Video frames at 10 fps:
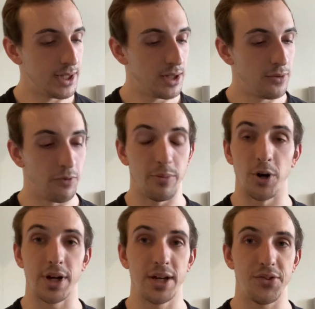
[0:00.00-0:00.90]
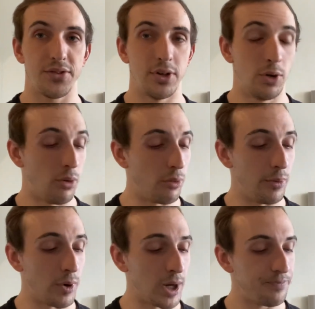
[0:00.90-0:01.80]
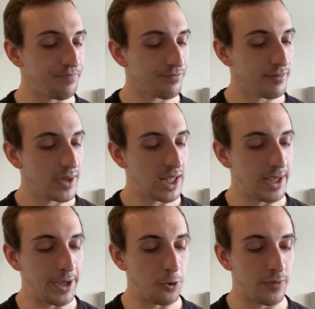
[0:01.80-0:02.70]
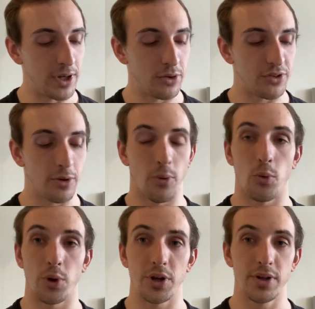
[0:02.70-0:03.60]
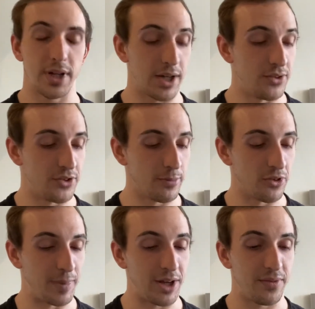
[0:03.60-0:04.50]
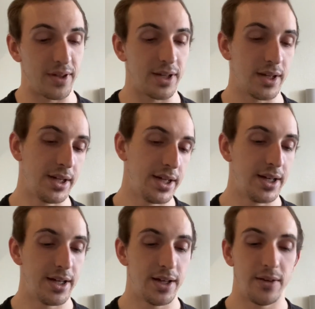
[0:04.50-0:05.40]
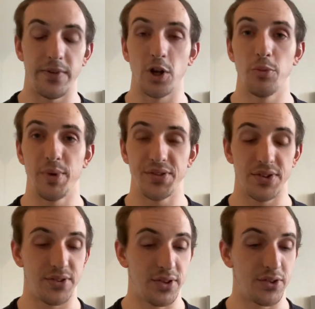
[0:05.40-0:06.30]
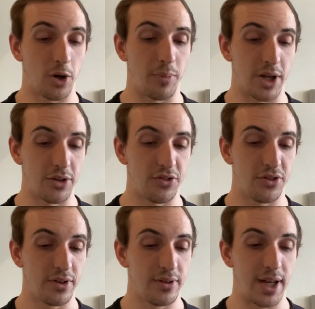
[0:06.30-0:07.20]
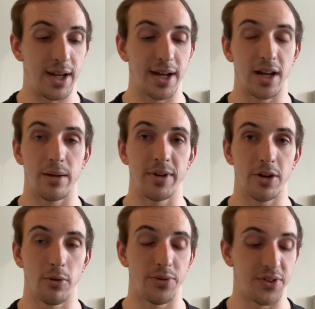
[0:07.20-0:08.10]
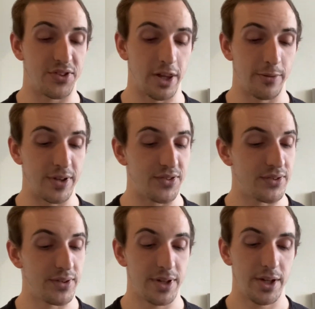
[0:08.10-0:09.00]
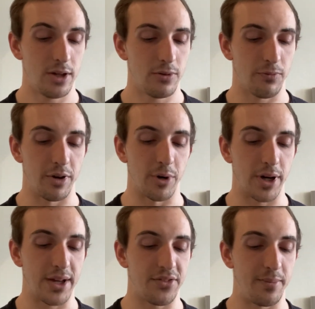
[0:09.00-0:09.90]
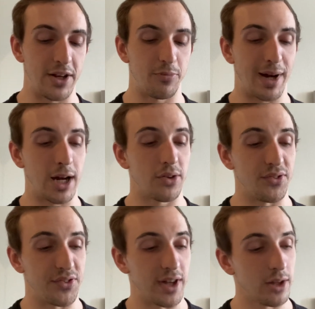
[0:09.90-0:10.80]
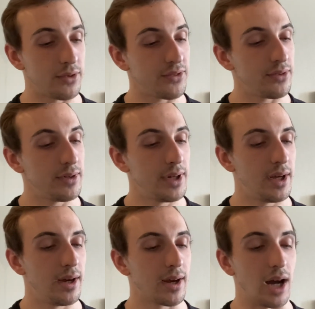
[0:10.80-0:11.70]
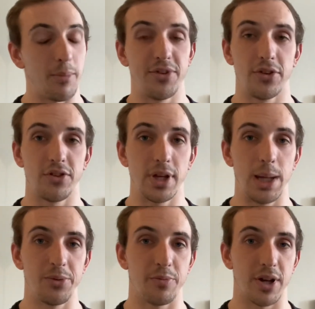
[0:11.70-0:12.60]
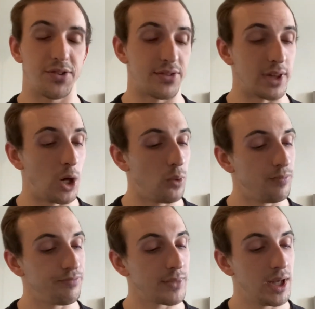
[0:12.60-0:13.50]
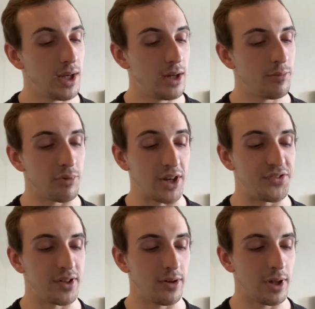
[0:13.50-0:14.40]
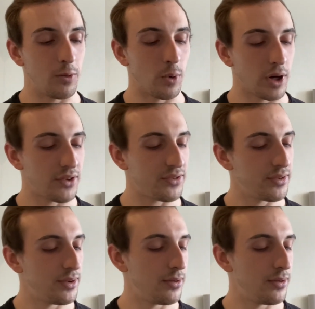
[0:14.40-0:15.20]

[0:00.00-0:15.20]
Free markets know what we want. Innovators are rewarded and consumers benefit. Failed businesses are punished and economic growth accelerates. Free markets match buyers and sellers. Competition keeps prices low. Price signaling works.